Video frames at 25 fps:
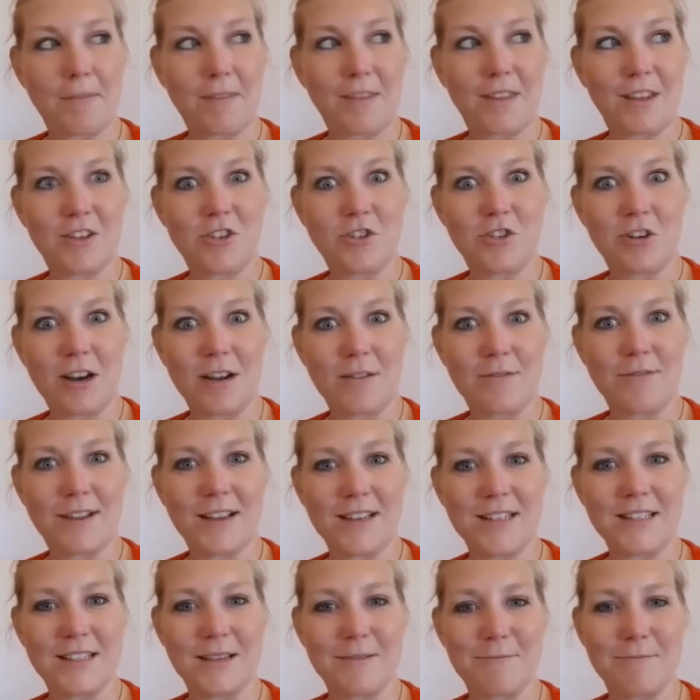try and
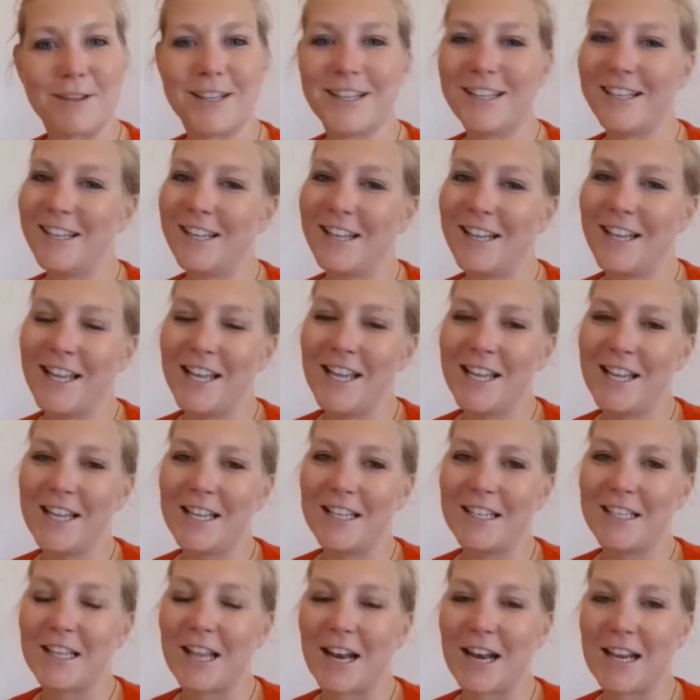find some.
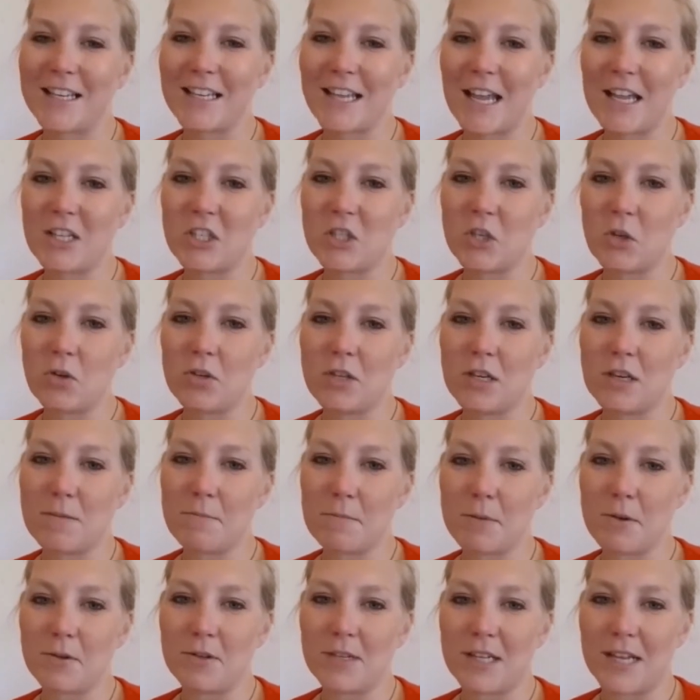So let's get suited and
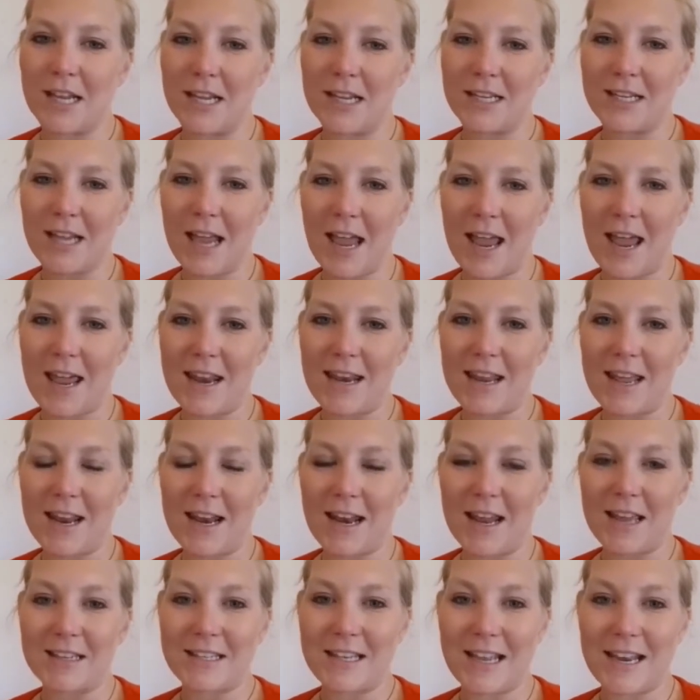booted and then
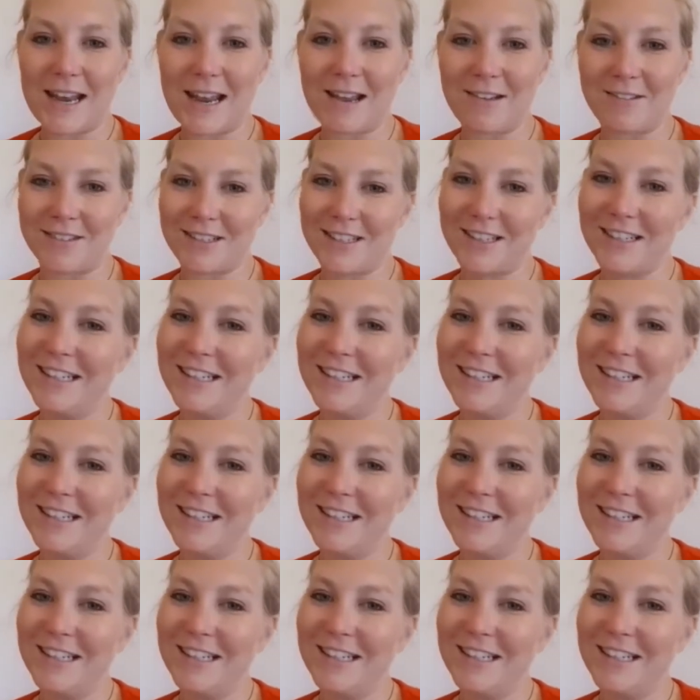let's head out.